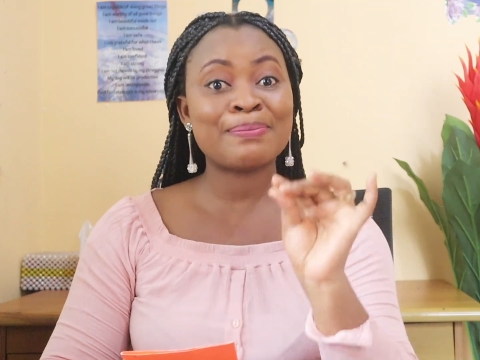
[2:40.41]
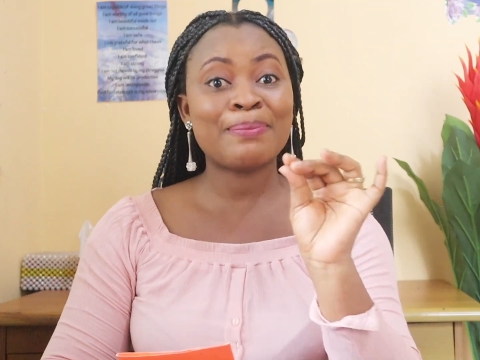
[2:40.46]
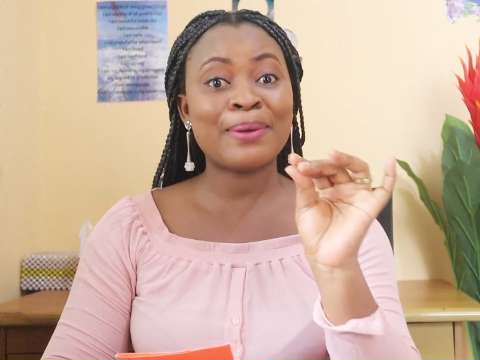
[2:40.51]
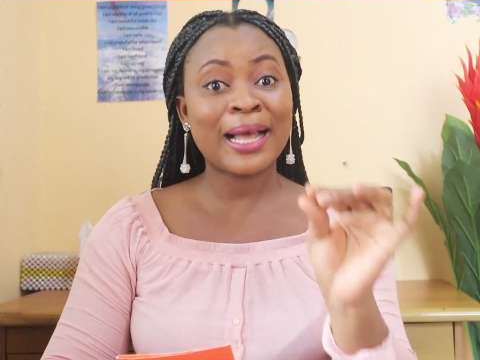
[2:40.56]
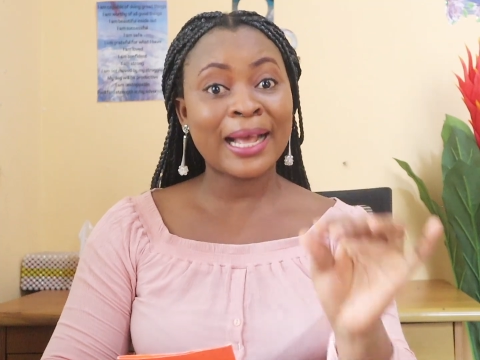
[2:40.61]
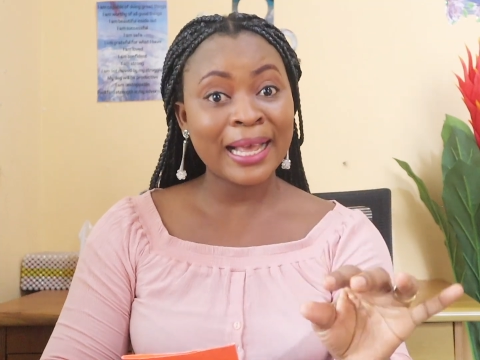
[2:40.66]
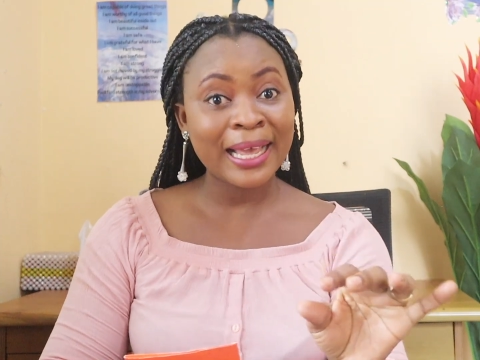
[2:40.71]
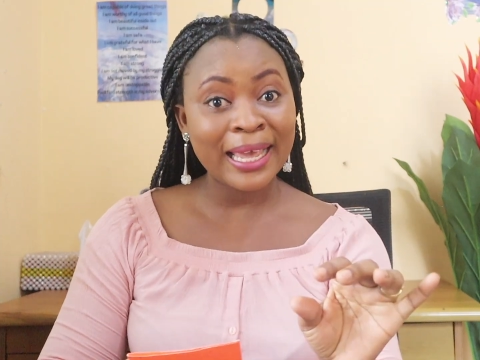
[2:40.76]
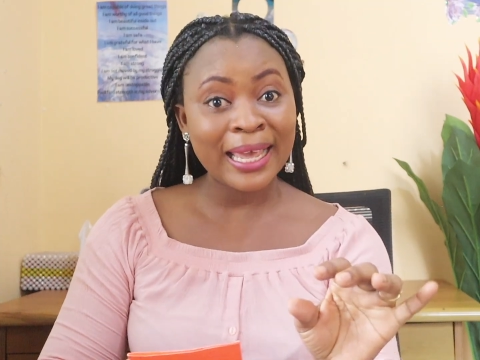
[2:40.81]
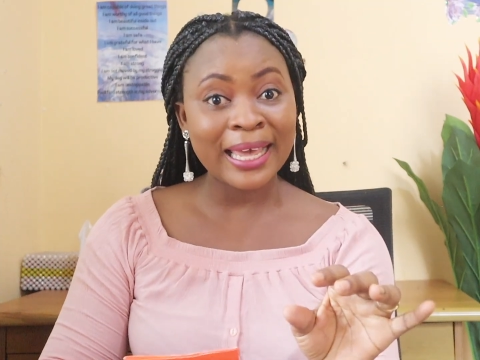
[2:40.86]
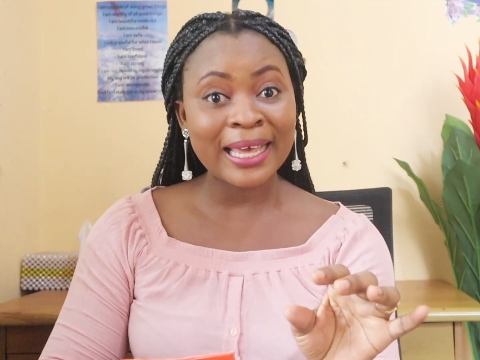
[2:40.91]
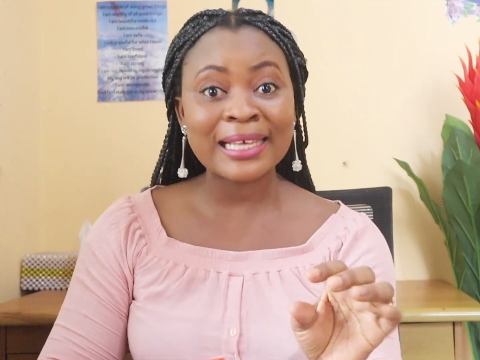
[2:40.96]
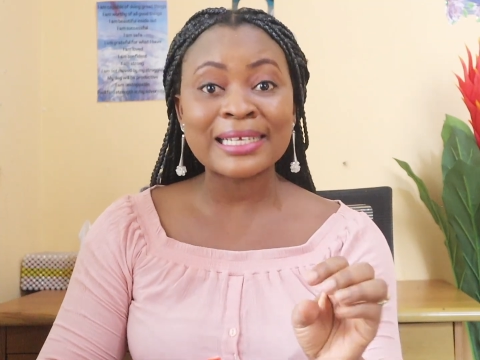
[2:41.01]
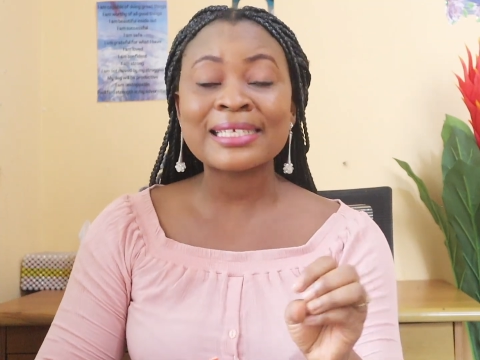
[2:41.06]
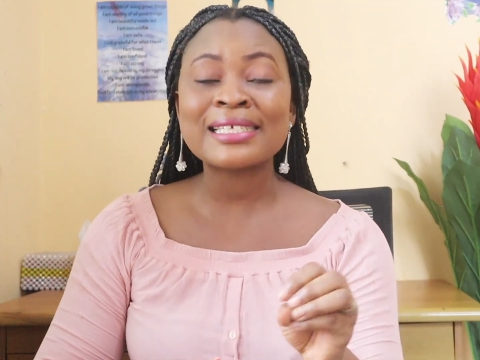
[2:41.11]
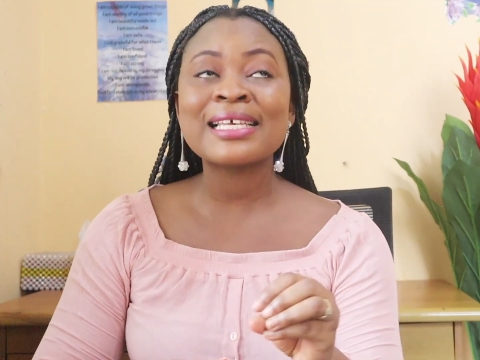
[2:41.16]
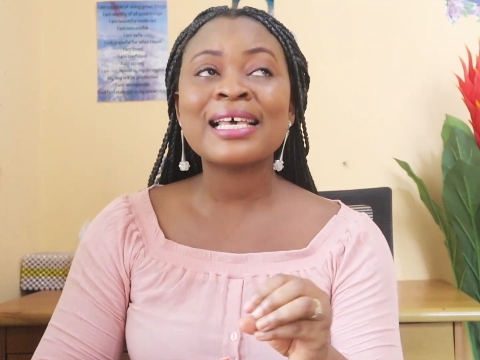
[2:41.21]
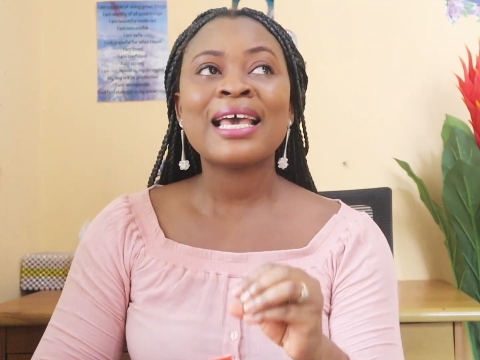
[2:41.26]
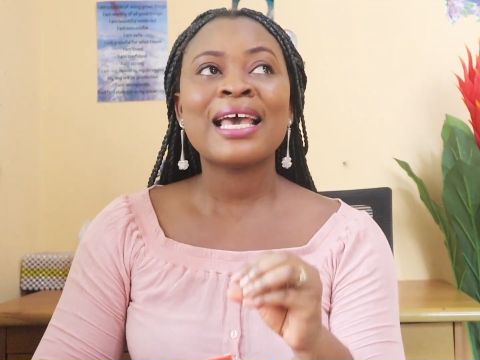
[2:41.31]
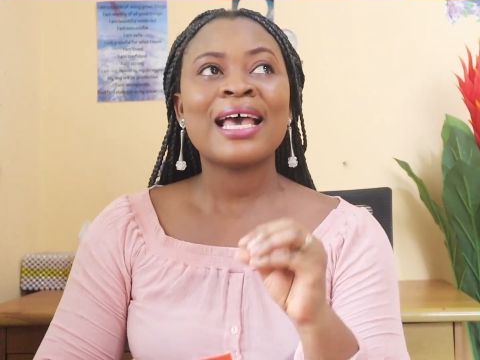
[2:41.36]

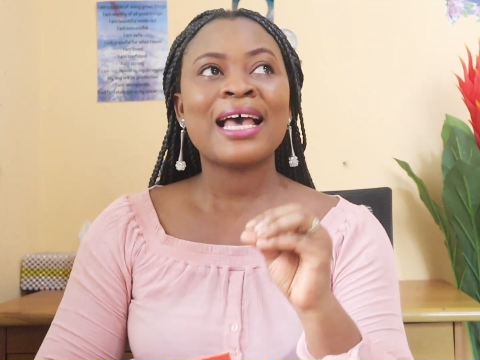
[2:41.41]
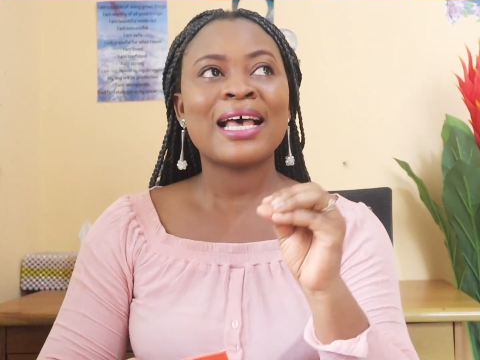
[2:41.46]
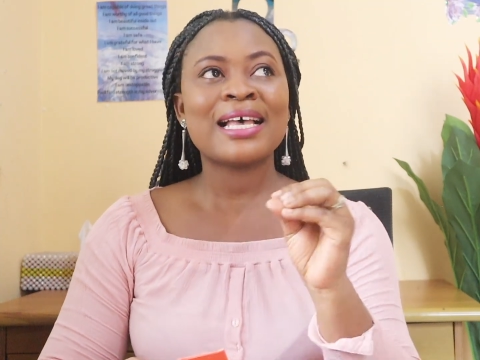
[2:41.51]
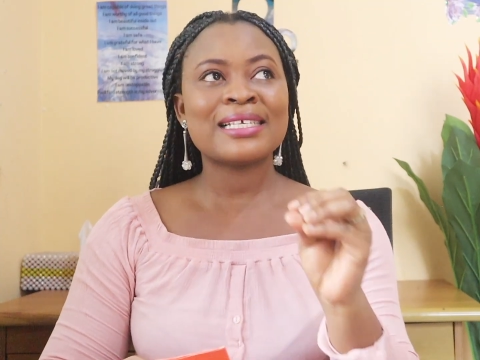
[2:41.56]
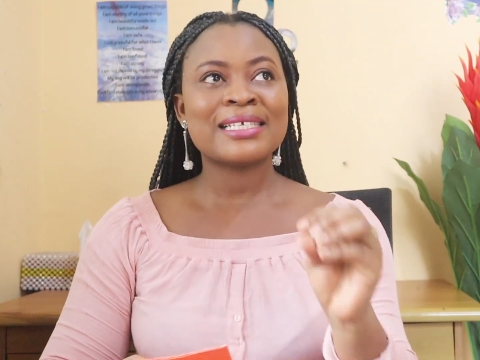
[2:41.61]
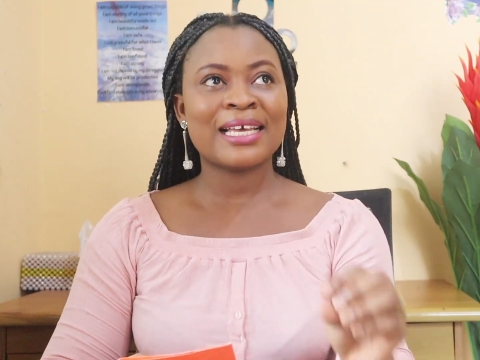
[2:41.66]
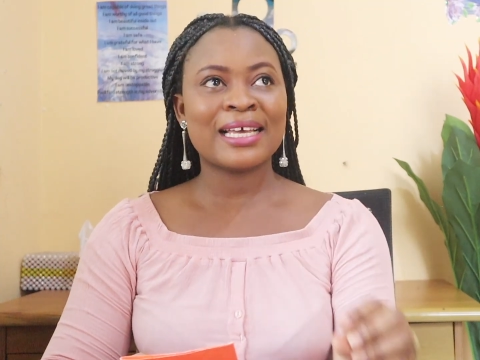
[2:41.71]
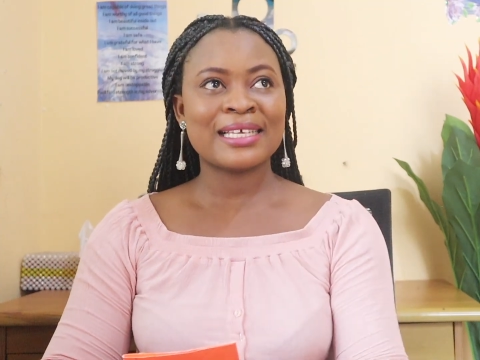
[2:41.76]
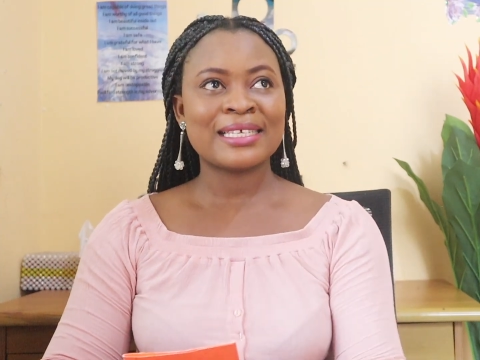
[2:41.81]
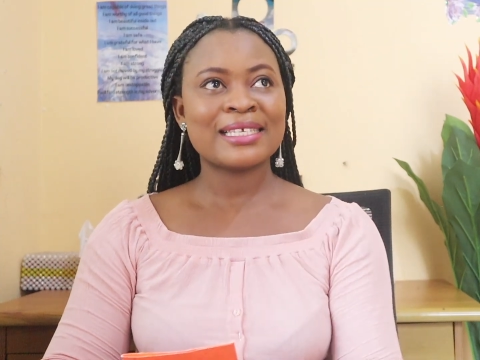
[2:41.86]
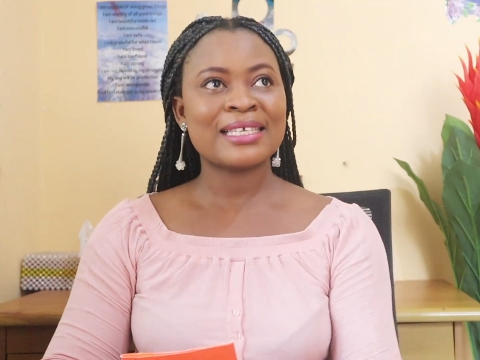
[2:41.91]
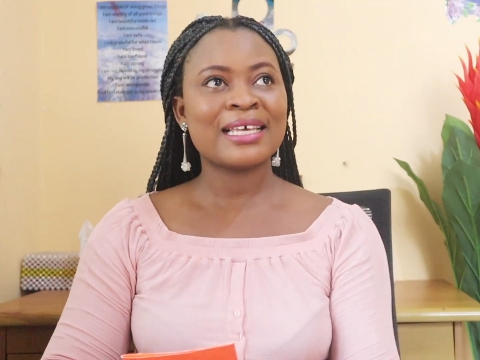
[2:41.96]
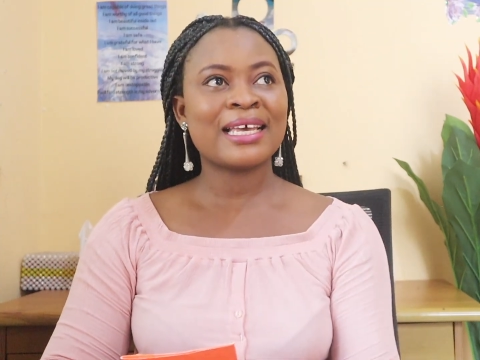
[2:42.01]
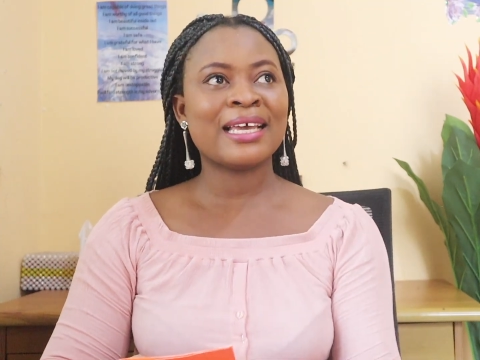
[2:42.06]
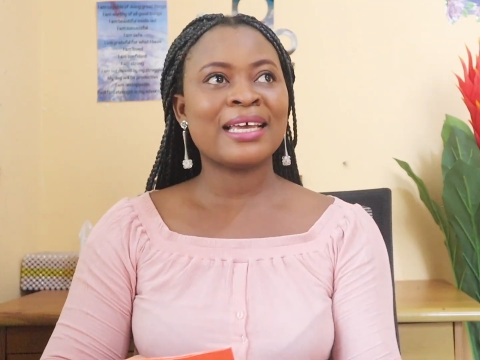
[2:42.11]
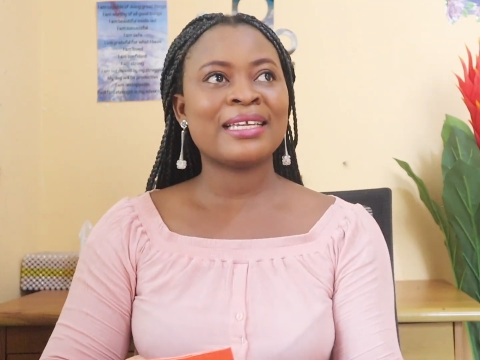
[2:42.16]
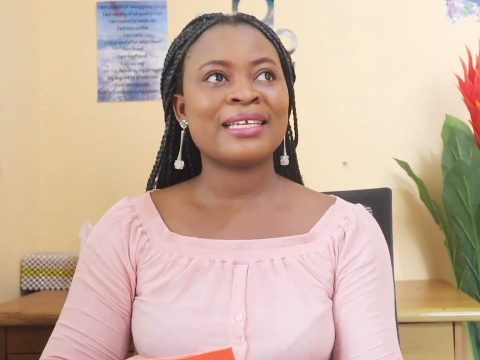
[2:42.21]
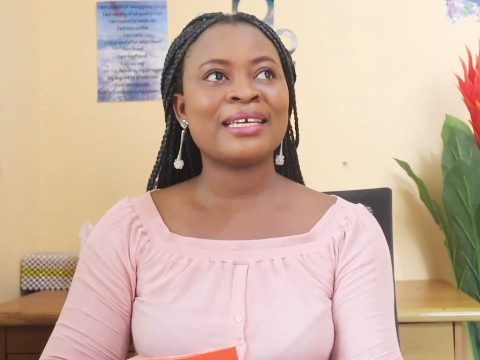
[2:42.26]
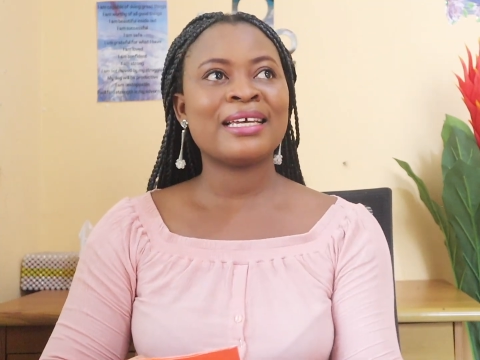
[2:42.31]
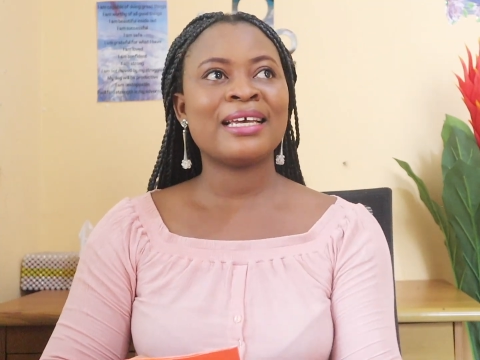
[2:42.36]
pancakes. As I
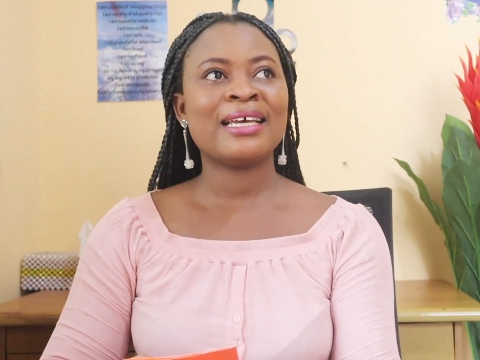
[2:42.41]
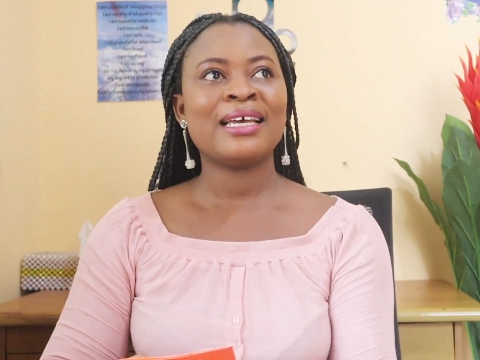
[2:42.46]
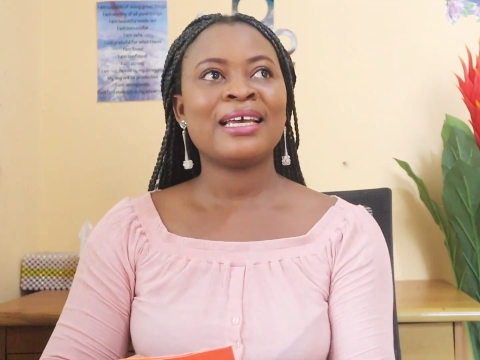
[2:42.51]
said,